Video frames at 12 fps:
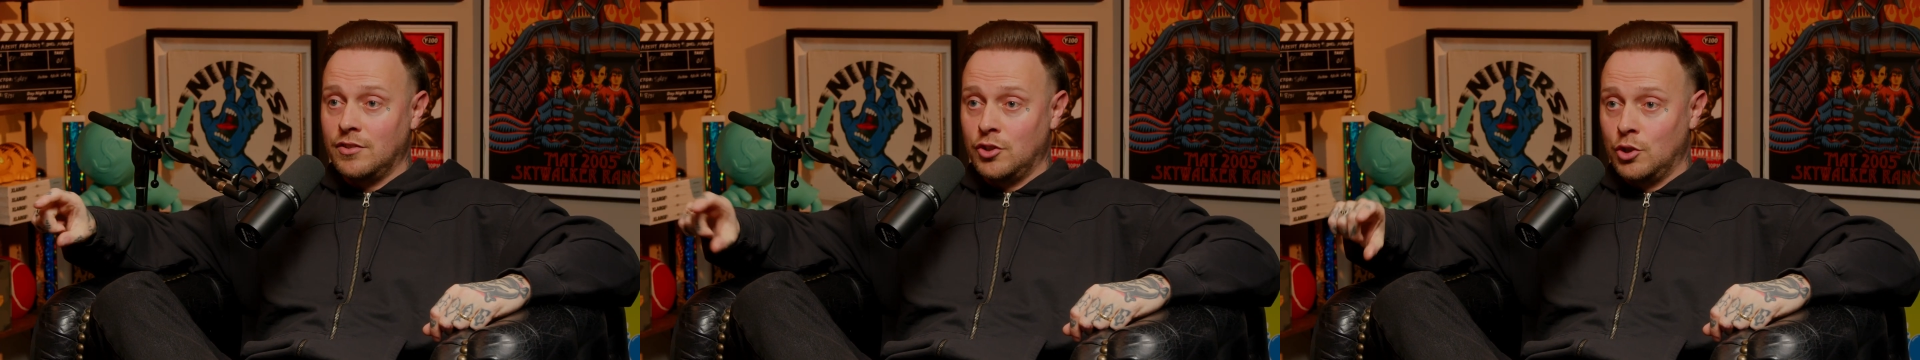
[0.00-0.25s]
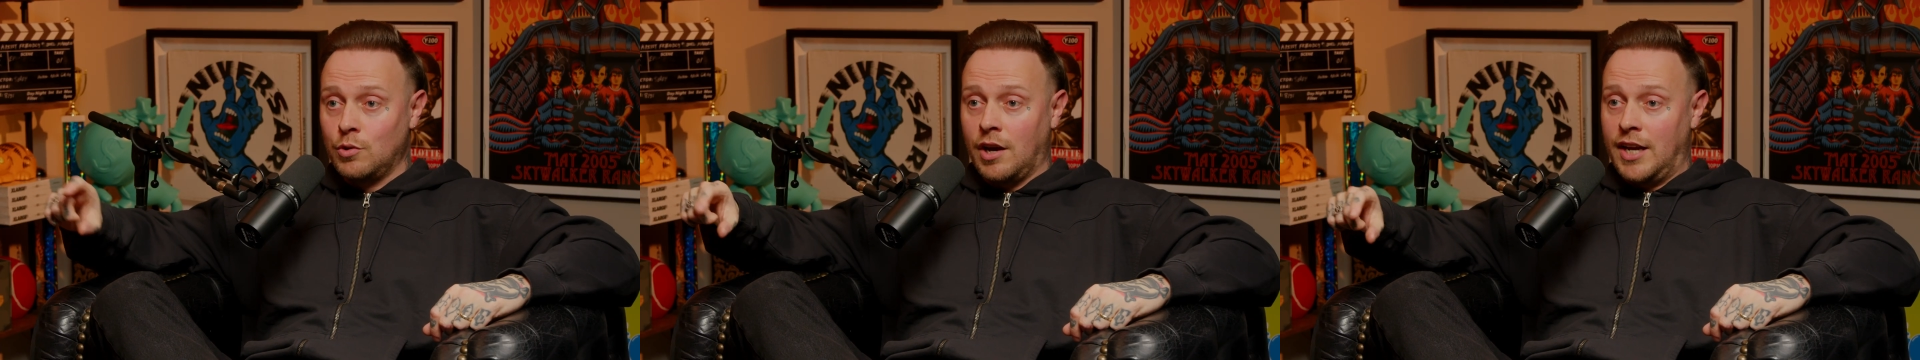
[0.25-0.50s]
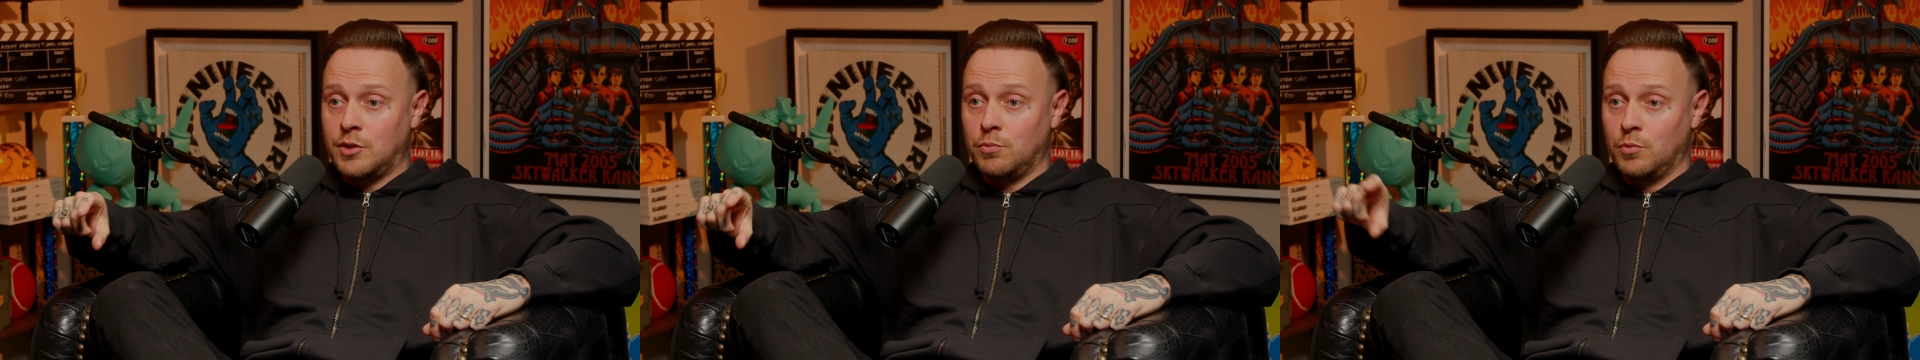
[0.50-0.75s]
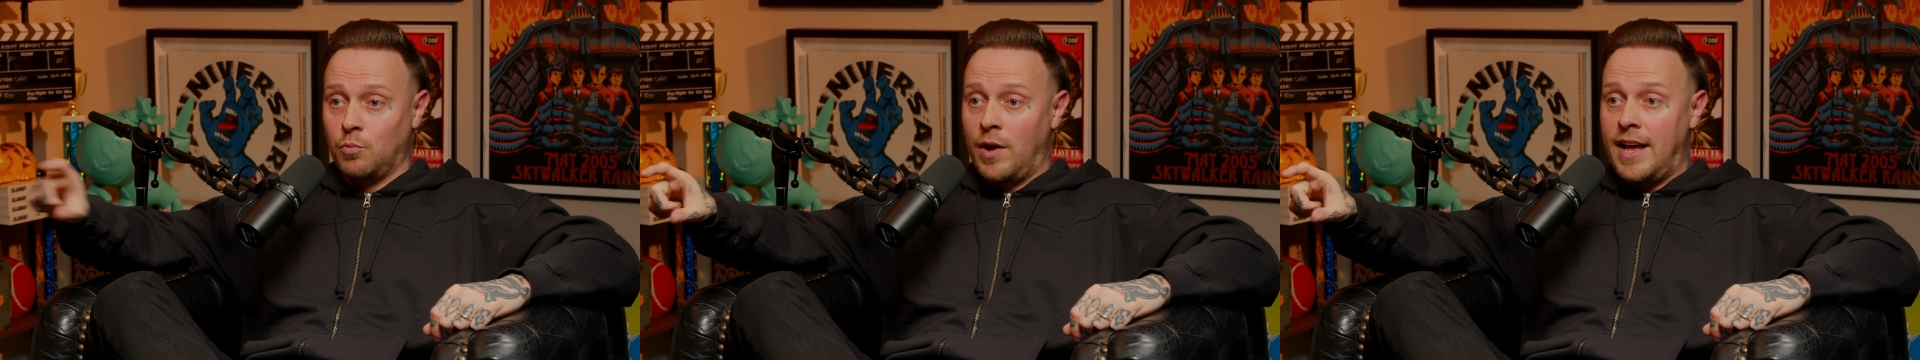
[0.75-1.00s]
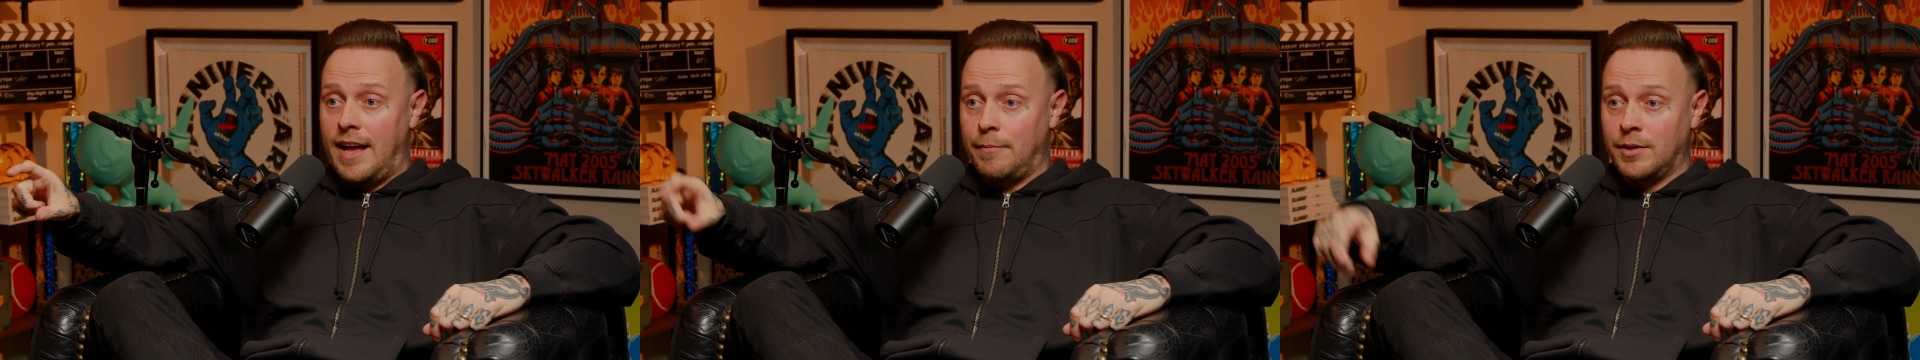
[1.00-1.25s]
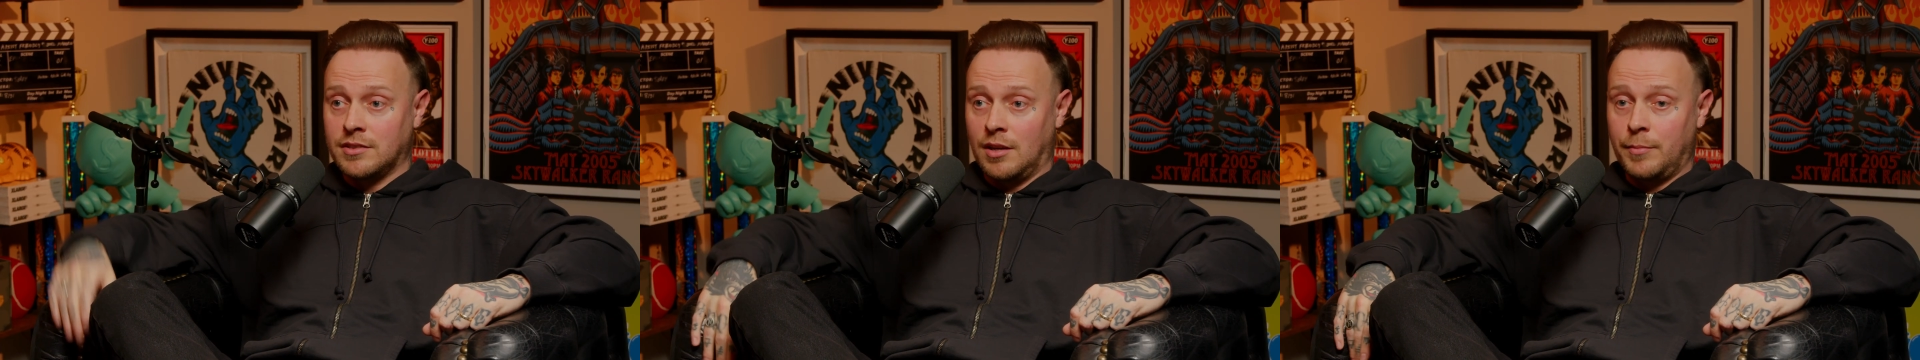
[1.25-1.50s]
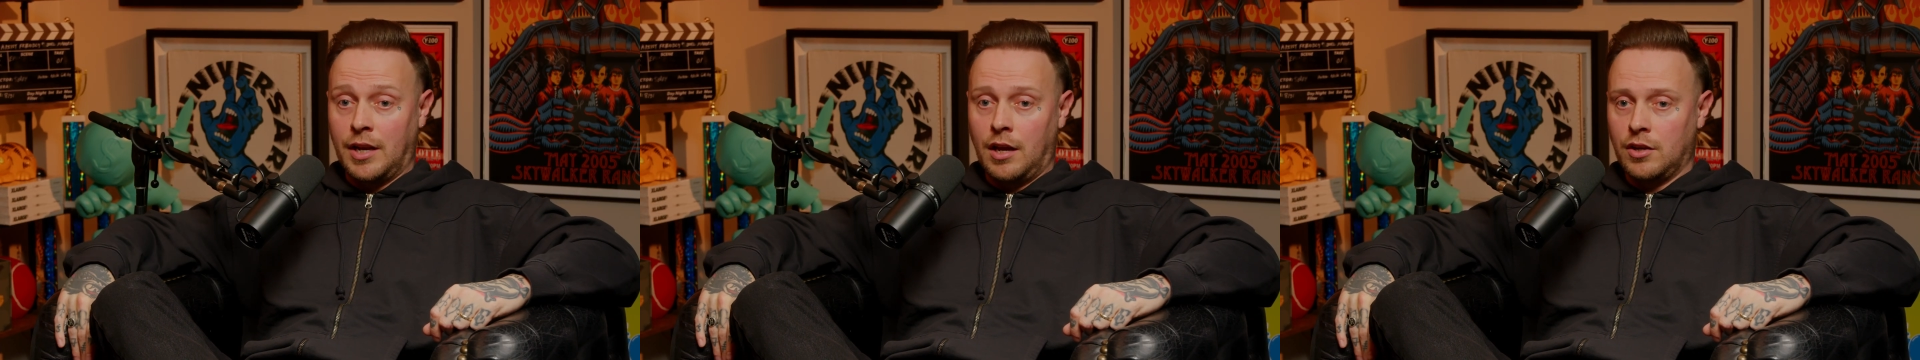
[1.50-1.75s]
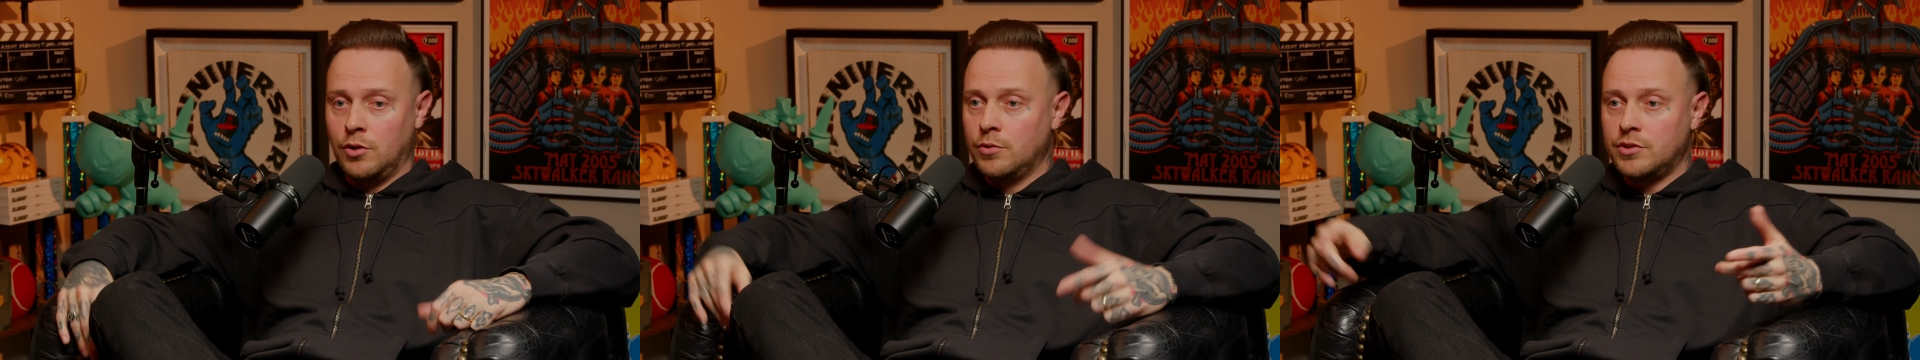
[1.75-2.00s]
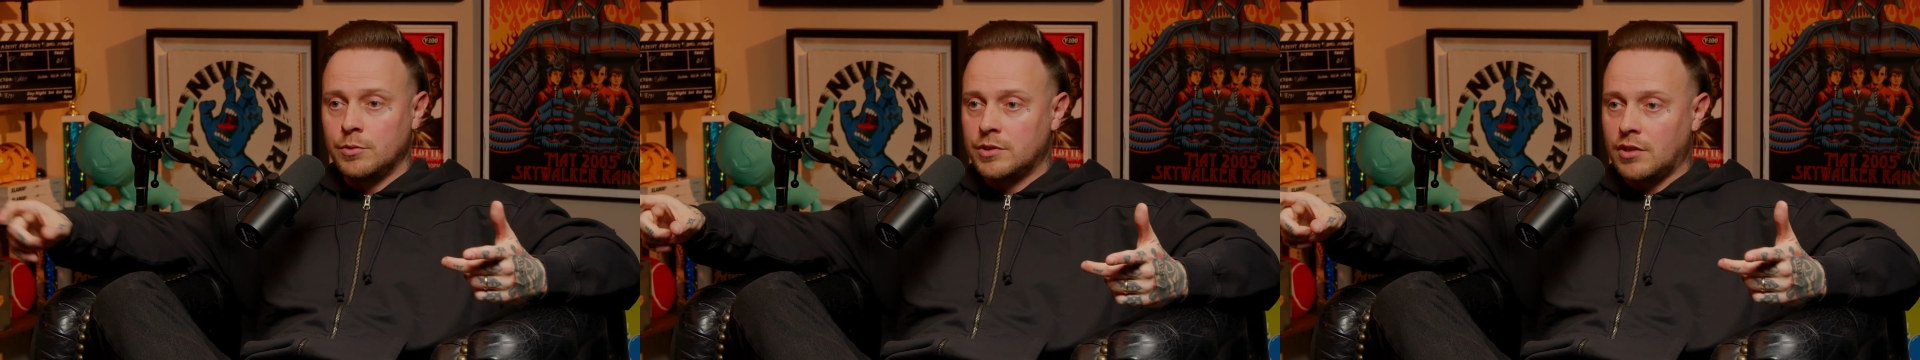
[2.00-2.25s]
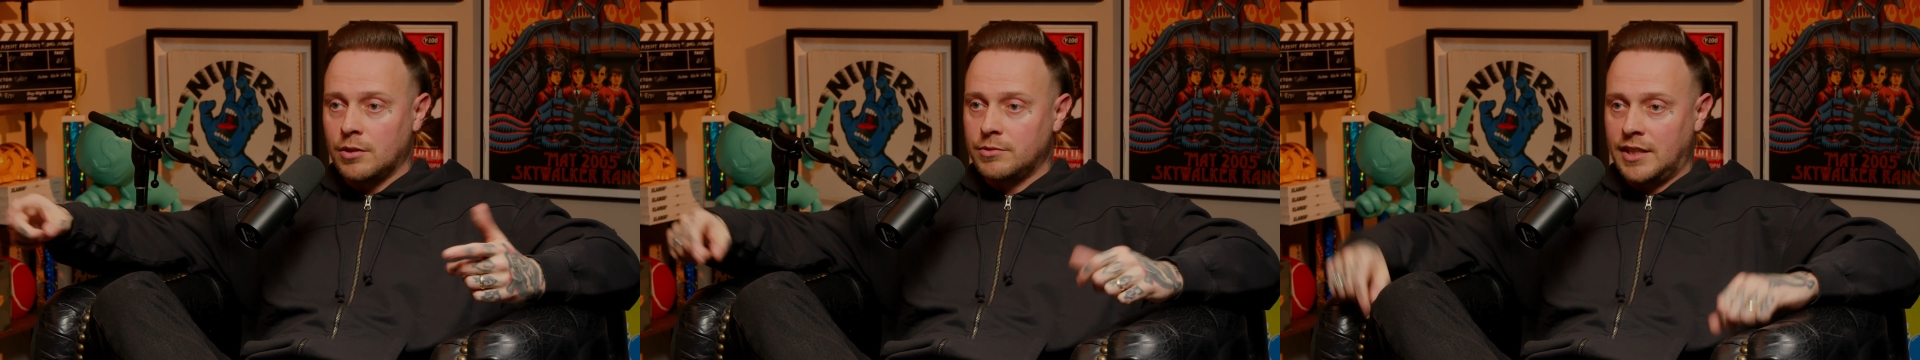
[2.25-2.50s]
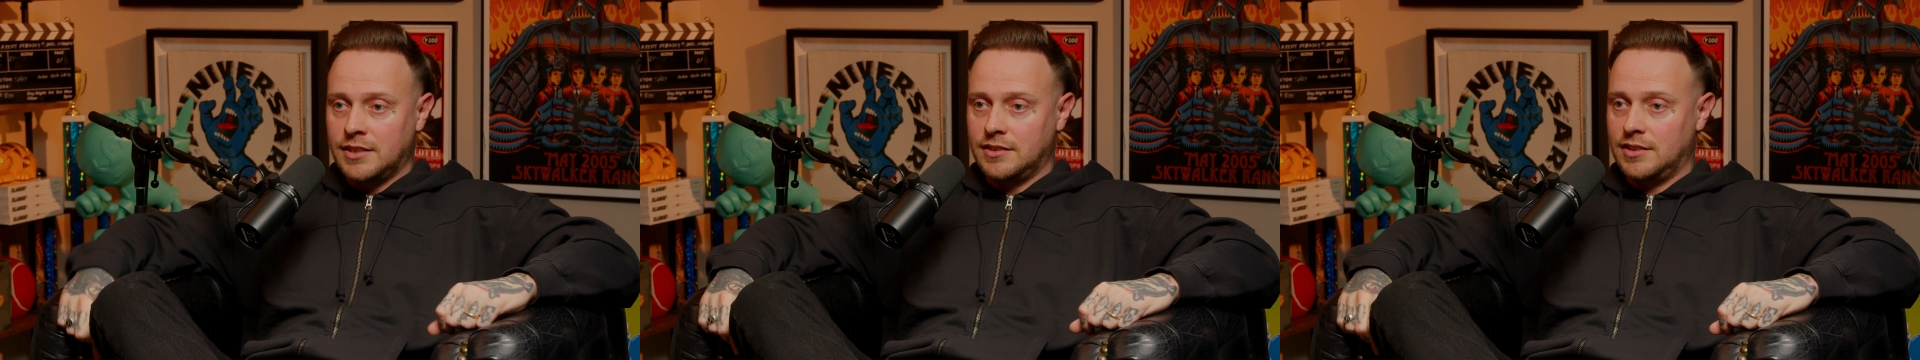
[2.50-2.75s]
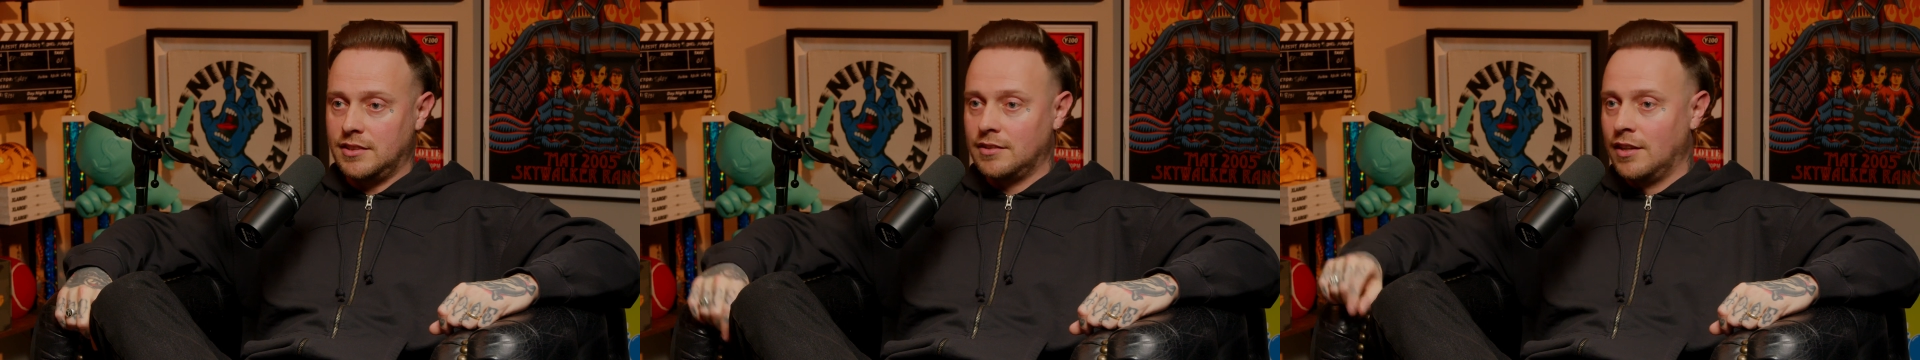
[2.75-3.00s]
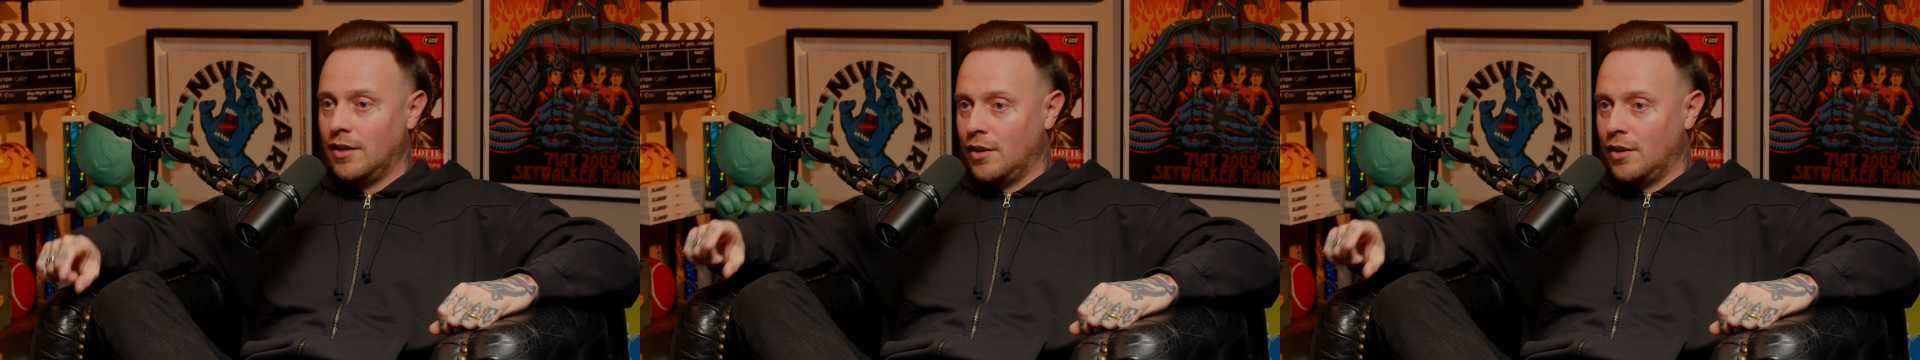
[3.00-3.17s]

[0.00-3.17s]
you guys would wear because I'd be like, who's Suicidal Tendencies?